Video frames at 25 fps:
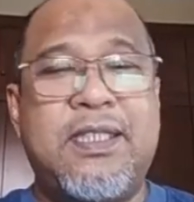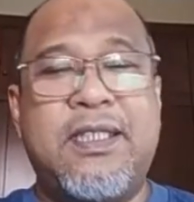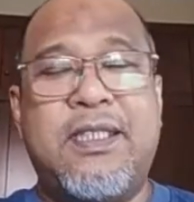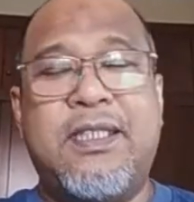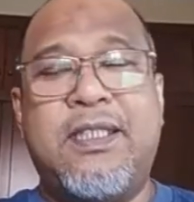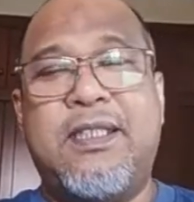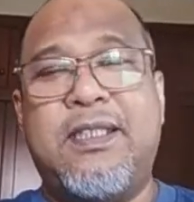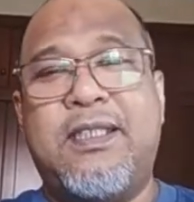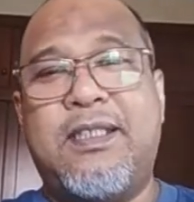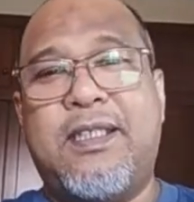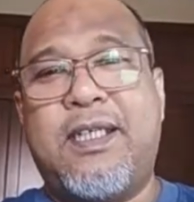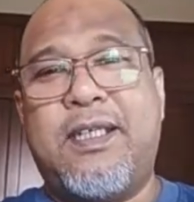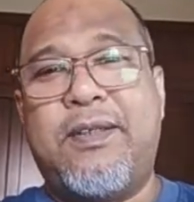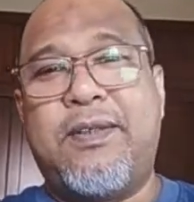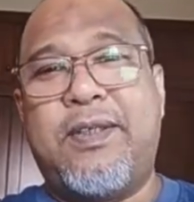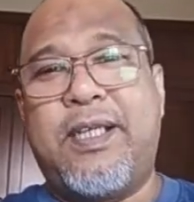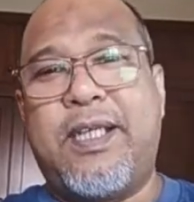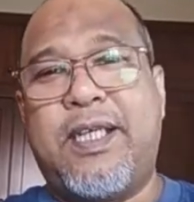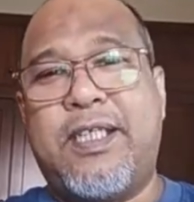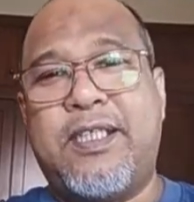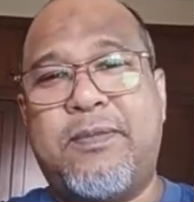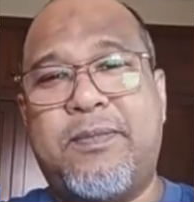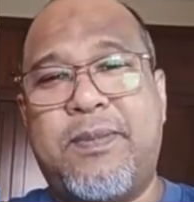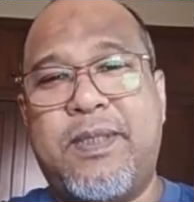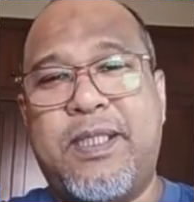they
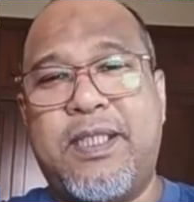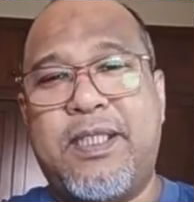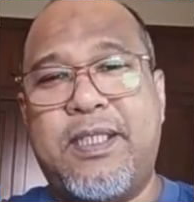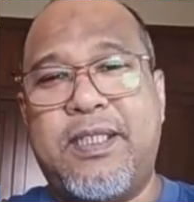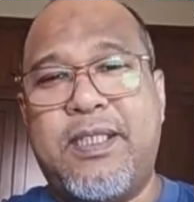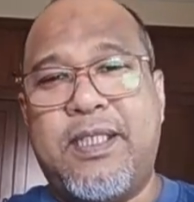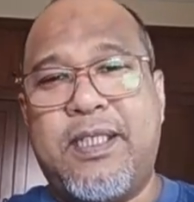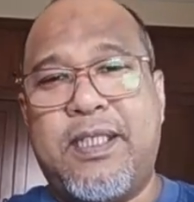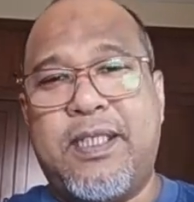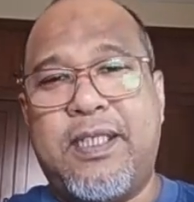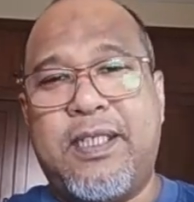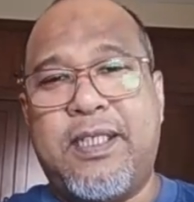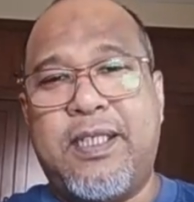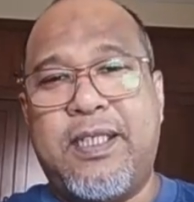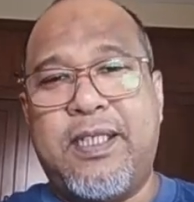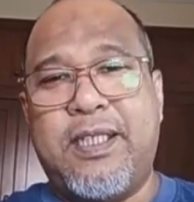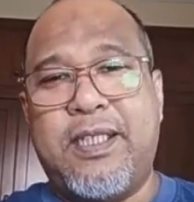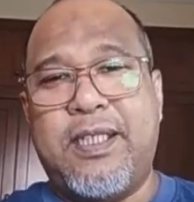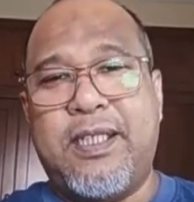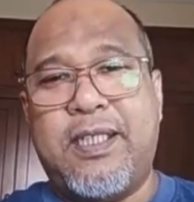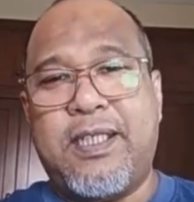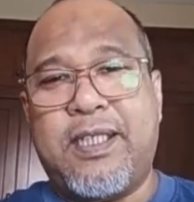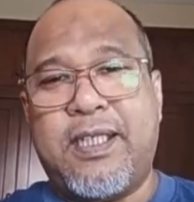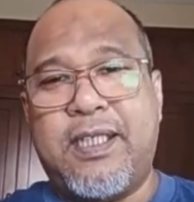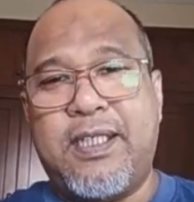expand in
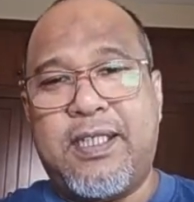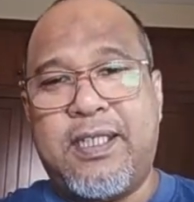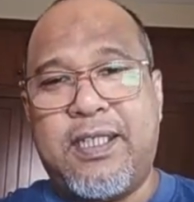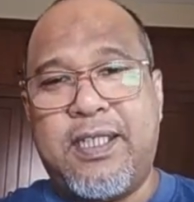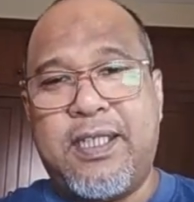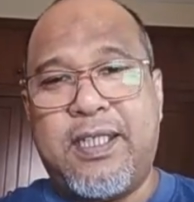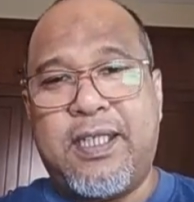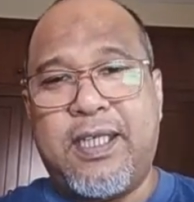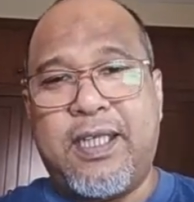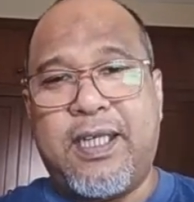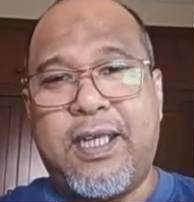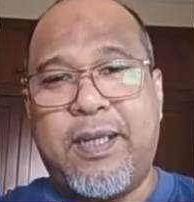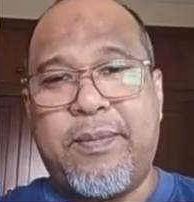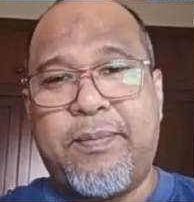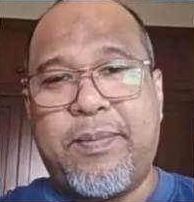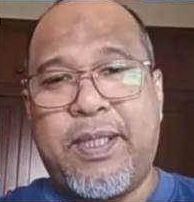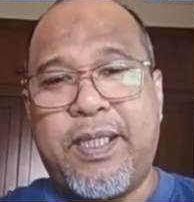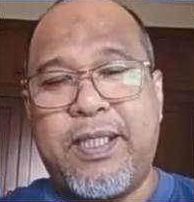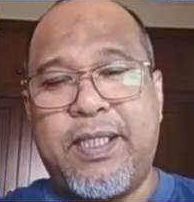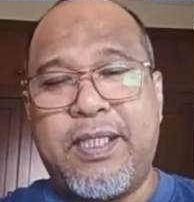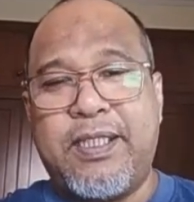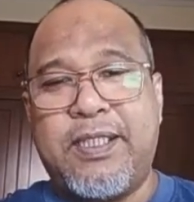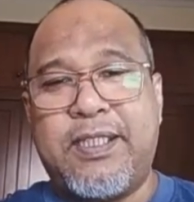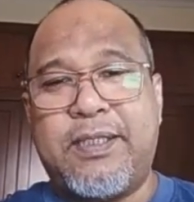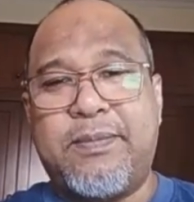another country. They get
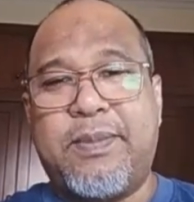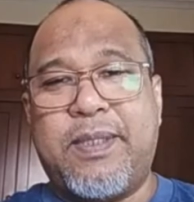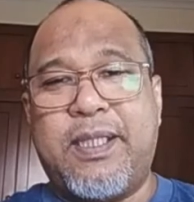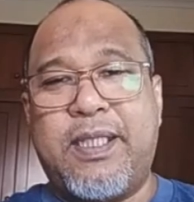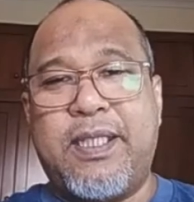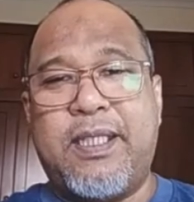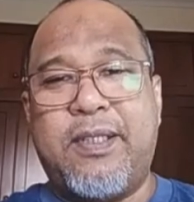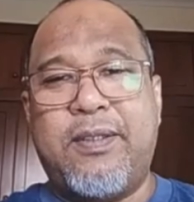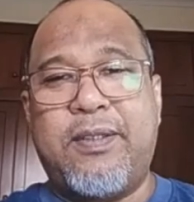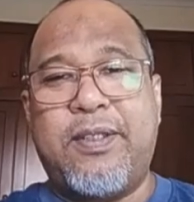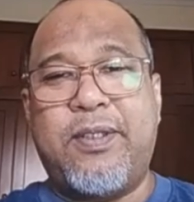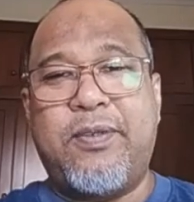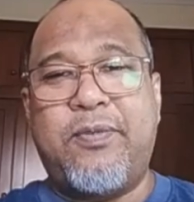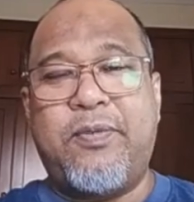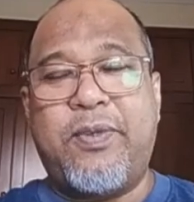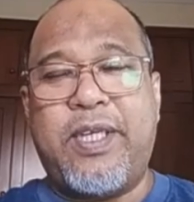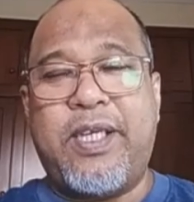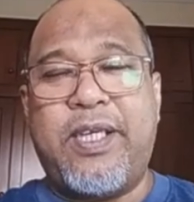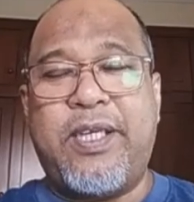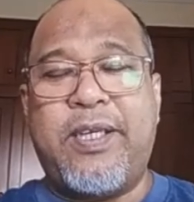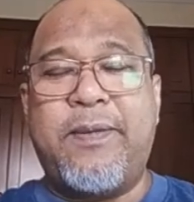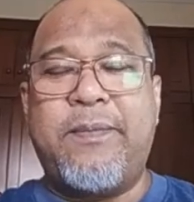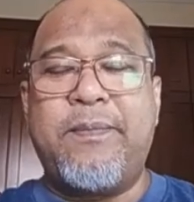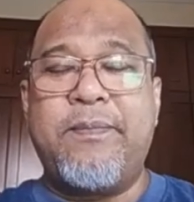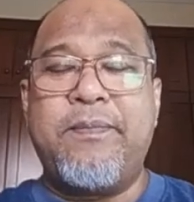partners, but along the
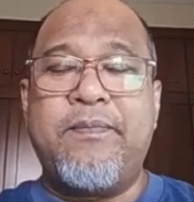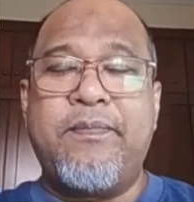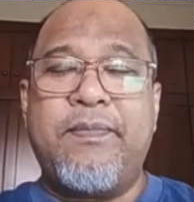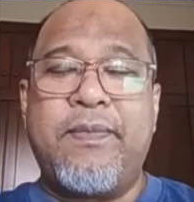way,